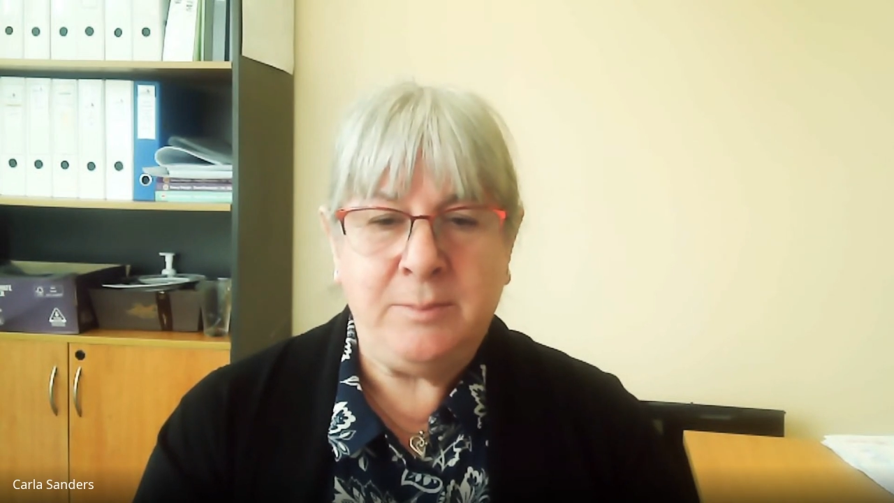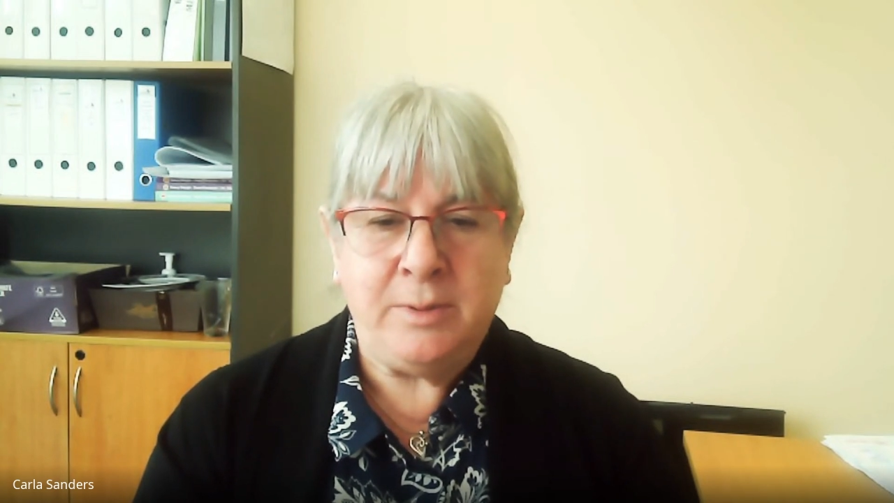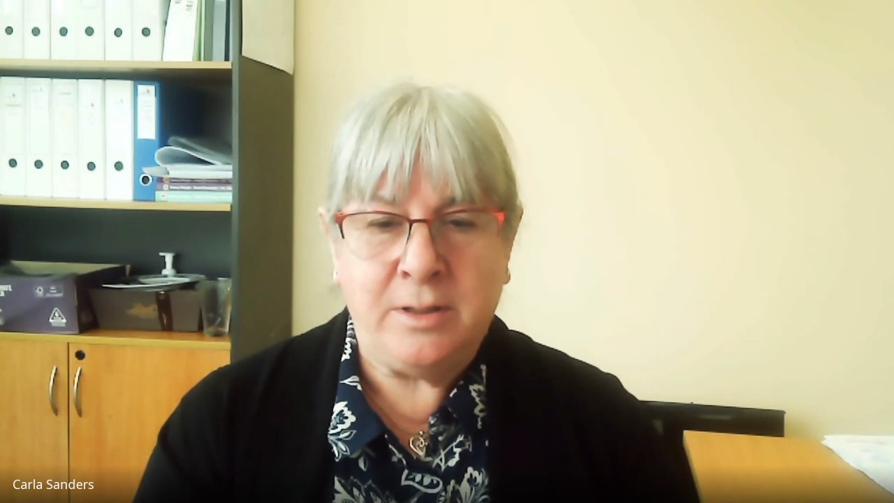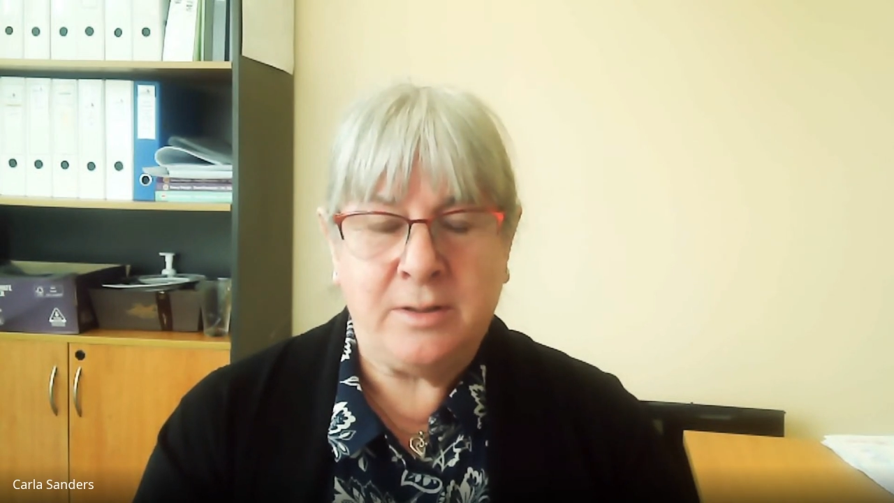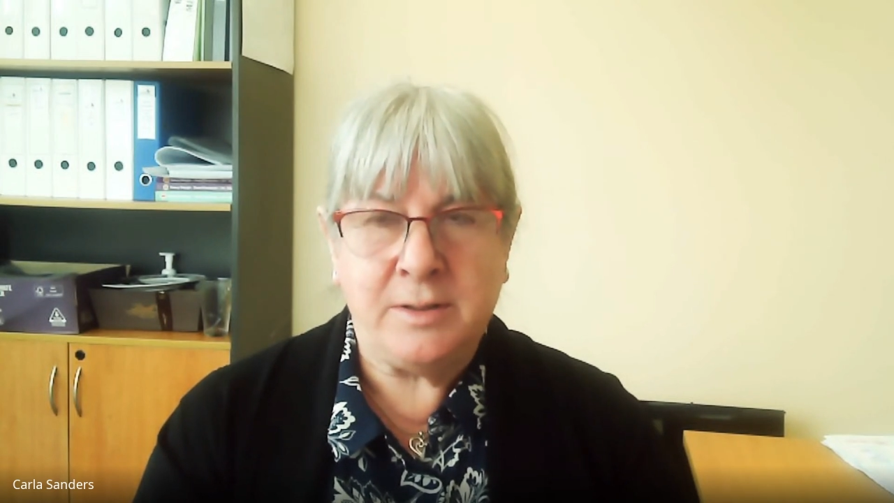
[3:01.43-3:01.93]

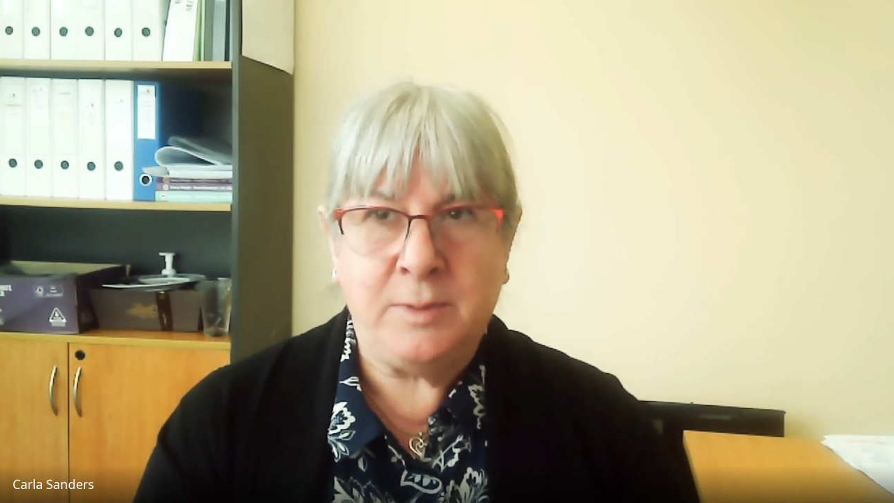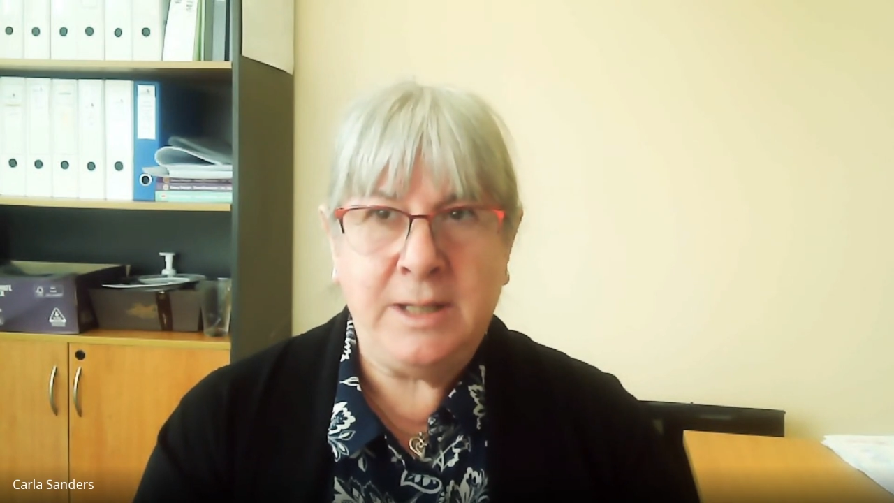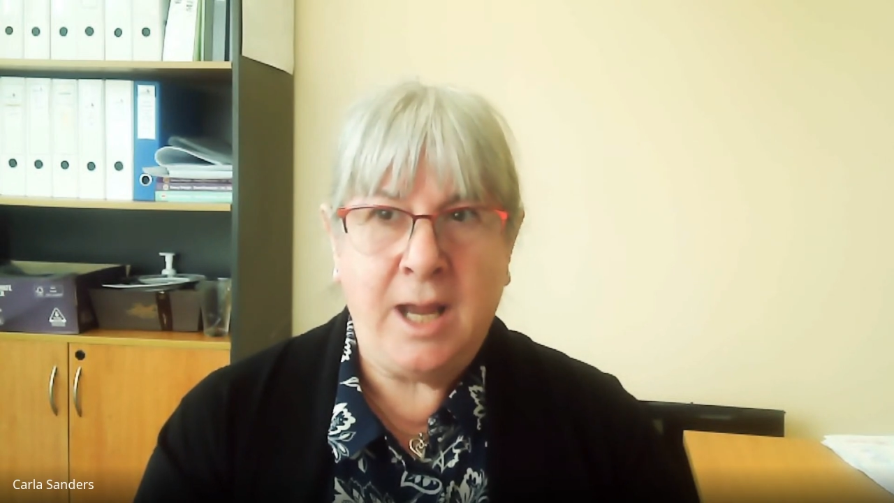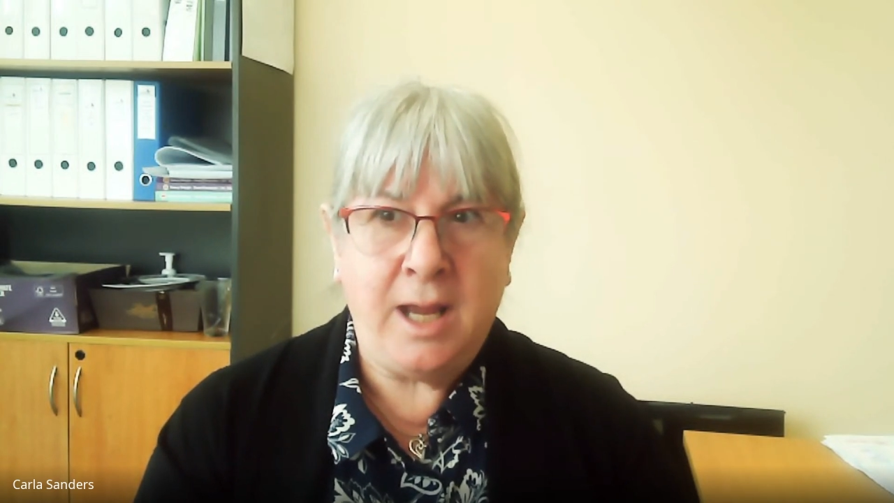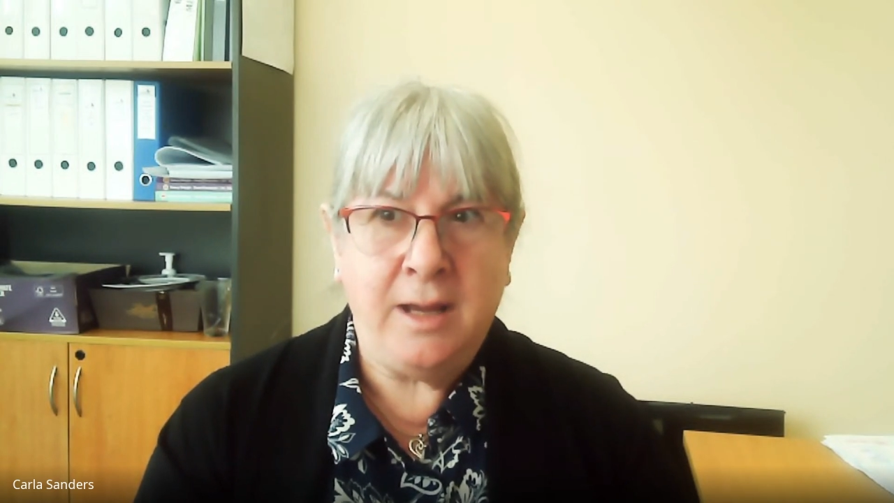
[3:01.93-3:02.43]
because
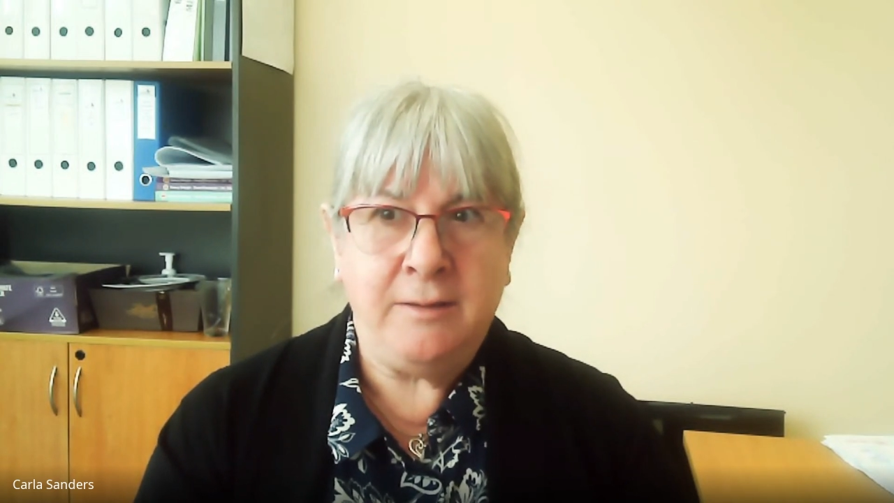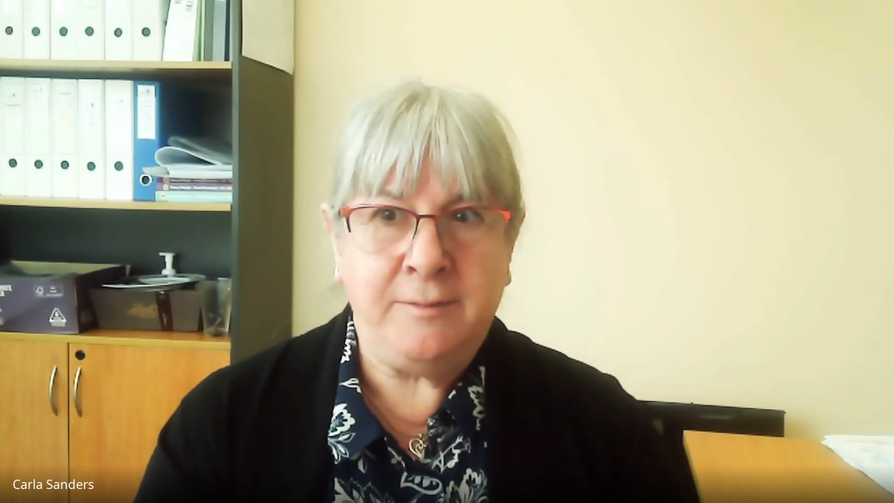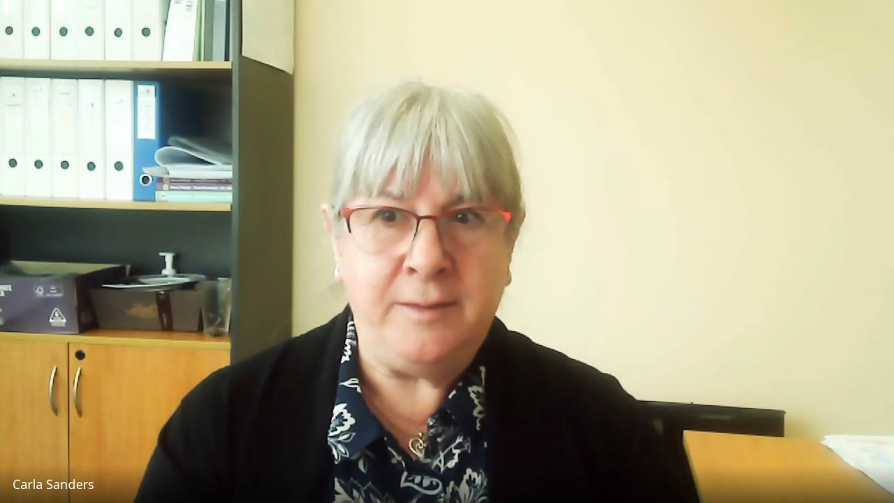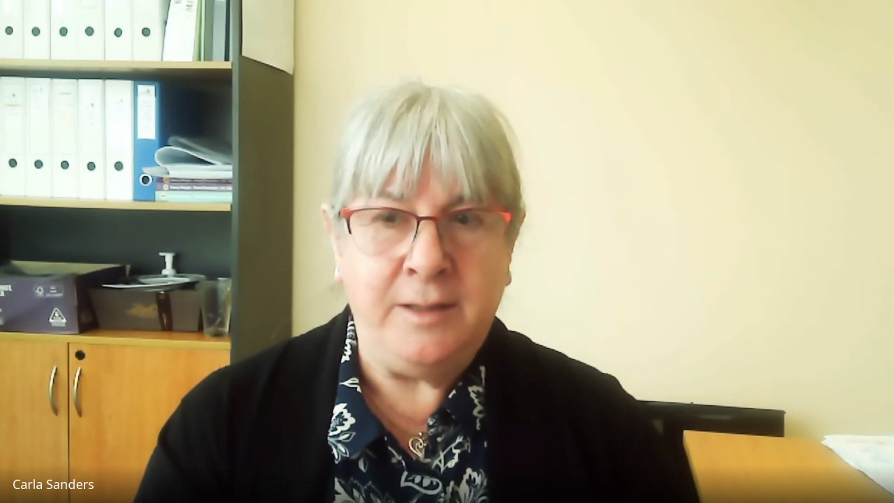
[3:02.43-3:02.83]
we have